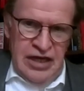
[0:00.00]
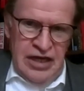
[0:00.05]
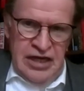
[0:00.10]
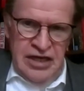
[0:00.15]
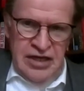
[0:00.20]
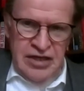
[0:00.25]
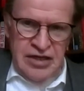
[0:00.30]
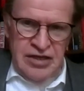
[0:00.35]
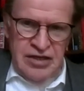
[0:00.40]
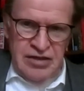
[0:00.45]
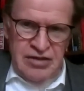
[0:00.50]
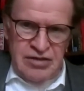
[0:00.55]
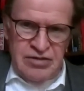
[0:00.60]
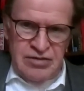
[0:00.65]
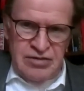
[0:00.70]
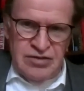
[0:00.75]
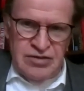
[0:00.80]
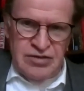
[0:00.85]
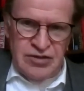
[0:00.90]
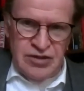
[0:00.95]

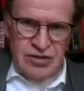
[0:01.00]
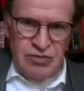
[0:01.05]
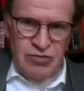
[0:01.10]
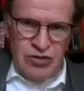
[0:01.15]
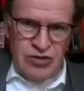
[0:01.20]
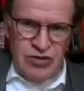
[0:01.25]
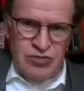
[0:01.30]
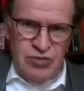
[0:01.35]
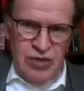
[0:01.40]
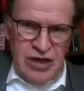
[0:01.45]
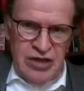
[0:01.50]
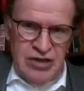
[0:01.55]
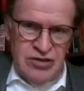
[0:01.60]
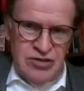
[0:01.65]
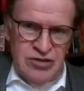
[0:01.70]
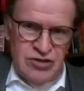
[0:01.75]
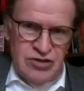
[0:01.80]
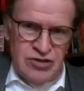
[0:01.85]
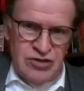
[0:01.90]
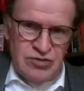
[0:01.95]
a stimulus
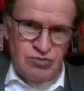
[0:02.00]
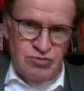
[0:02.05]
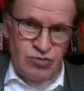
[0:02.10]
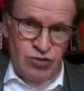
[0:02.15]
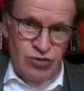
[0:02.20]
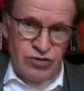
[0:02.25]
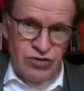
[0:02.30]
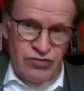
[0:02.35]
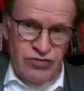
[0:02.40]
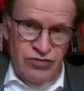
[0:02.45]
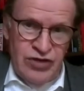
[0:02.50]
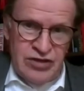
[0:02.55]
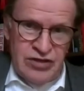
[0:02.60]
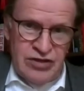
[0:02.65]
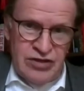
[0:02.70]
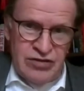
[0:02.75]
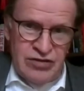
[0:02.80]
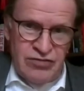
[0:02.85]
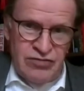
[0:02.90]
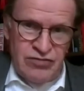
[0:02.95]
package is more
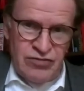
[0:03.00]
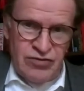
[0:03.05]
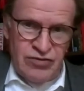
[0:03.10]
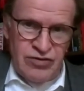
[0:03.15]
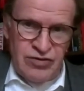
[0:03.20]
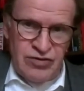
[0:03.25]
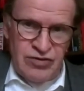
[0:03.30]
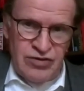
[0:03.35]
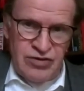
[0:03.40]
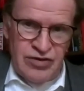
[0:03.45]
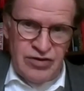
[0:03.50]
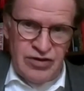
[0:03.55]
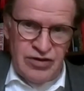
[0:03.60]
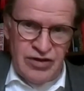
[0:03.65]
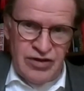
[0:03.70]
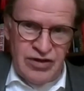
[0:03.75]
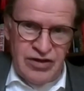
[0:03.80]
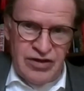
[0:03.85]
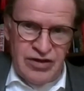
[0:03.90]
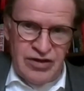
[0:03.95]
effective
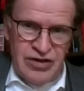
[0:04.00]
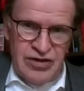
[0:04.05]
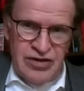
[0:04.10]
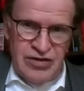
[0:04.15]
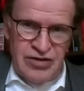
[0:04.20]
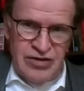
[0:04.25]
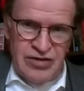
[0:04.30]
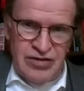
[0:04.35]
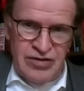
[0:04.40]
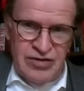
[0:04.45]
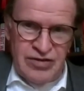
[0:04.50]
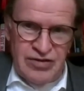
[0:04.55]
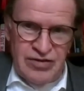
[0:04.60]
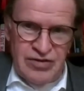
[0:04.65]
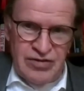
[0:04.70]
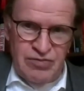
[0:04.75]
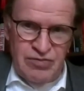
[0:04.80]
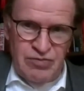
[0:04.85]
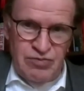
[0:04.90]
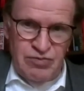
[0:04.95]
or
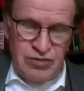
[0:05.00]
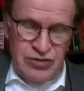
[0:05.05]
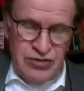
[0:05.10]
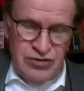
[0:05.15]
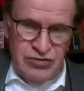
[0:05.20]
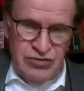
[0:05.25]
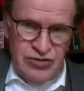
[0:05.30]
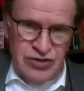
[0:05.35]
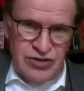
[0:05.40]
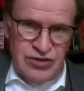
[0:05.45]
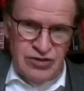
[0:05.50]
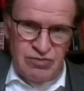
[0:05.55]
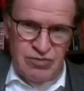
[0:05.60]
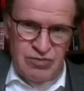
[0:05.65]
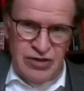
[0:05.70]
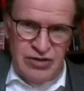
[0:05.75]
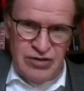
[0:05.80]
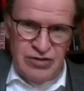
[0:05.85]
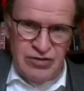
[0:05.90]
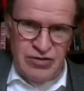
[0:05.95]
produces a
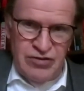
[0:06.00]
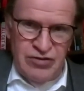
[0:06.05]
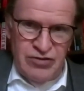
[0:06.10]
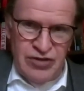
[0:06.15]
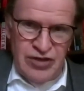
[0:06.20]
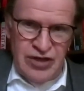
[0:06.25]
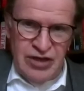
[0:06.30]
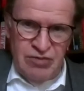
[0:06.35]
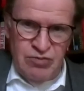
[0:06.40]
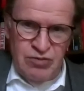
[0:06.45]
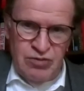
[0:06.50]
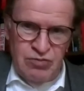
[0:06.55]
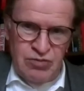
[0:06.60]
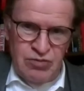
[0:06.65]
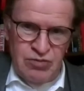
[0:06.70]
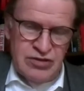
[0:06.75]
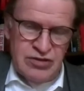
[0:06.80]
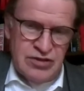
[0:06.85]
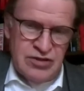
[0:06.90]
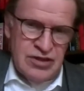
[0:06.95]
bigger growth in output
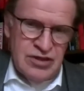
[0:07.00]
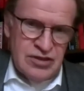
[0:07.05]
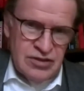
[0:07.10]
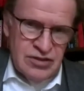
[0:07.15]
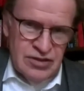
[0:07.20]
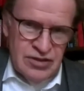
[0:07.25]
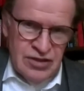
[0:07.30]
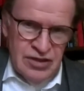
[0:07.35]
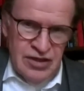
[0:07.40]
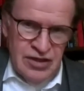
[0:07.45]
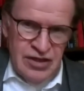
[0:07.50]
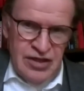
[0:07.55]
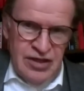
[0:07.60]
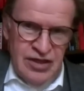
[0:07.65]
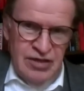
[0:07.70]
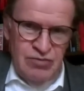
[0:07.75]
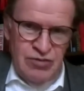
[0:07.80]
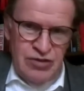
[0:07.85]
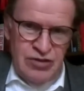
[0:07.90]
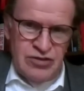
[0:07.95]
because it doesn't
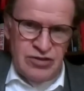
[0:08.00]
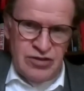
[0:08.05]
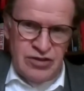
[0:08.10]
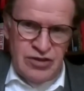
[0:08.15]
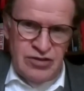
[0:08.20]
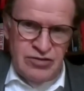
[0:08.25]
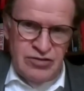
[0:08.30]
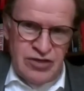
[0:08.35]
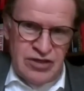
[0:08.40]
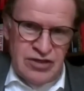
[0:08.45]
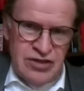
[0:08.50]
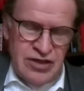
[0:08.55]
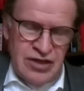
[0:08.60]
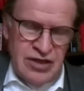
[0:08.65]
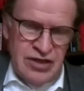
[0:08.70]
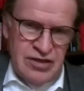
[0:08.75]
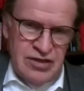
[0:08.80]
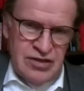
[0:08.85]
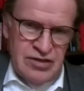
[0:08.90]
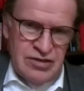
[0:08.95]
immediately
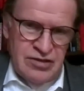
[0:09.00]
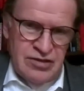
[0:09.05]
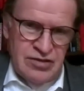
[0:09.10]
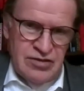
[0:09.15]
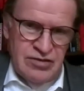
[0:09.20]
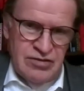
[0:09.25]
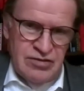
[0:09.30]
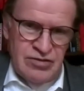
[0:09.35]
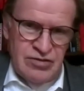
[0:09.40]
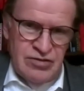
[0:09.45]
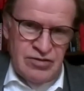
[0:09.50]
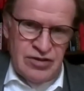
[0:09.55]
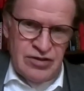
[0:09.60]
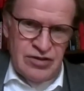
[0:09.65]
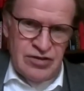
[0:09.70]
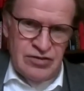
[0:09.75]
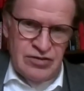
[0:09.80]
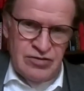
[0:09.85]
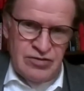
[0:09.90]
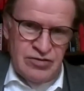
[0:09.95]
translate
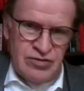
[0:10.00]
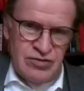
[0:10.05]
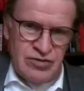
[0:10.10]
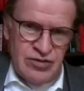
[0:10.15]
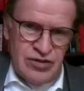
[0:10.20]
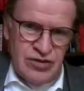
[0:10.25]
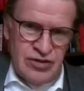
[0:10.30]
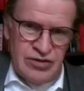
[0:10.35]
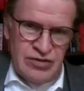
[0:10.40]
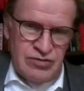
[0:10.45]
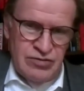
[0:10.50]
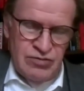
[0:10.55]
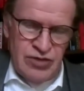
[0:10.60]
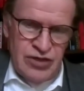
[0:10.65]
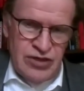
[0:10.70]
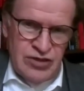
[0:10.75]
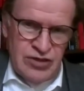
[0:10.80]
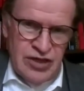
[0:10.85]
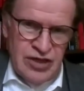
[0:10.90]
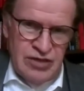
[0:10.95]
into
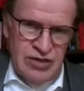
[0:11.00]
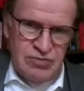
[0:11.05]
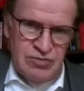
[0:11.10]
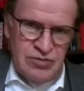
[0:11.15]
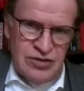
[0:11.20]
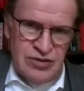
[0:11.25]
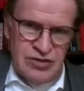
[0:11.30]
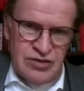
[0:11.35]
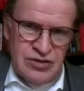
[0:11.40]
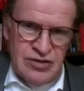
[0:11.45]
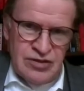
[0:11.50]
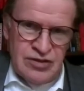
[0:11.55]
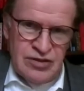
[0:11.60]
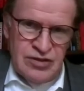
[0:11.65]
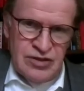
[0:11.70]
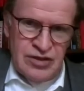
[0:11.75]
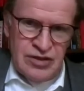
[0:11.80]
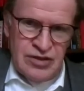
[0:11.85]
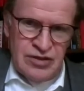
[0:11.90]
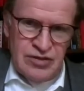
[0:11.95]
wage claims and
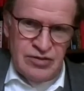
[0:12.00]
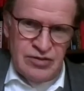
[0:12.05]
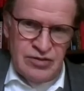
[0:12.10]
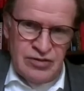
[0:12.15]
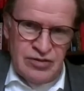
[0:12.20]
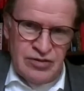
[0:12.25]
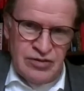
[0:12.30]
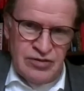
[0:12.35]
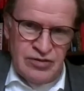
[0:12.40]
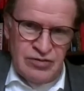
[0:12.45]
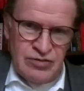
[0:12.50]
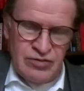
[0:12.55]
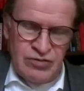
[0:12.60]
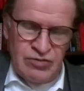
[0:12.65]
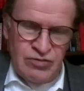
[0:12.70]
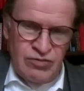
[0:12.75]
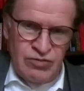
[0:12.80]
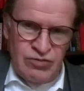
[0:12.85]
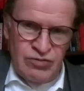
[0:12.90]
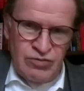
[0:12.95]

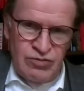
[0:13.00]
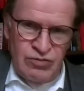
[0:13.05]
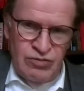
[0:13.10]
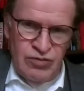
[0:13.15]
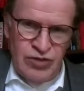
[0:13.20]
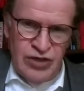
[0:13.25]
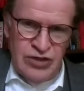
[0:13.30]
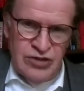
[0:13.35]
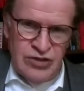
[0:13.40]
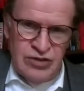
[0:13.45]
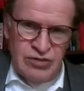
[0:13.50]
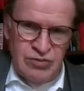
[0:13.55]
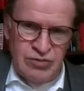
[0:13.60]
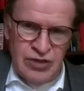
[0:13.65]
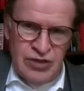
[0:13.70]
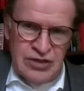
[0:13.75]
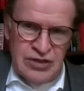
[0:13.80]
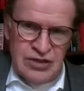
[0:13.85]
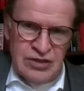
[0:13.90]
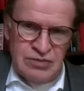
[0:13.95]
wage
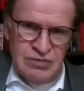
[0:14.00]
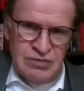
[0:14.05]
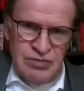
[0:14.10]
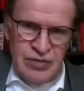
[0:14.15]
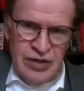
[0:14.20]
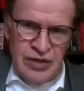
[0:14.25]
demands.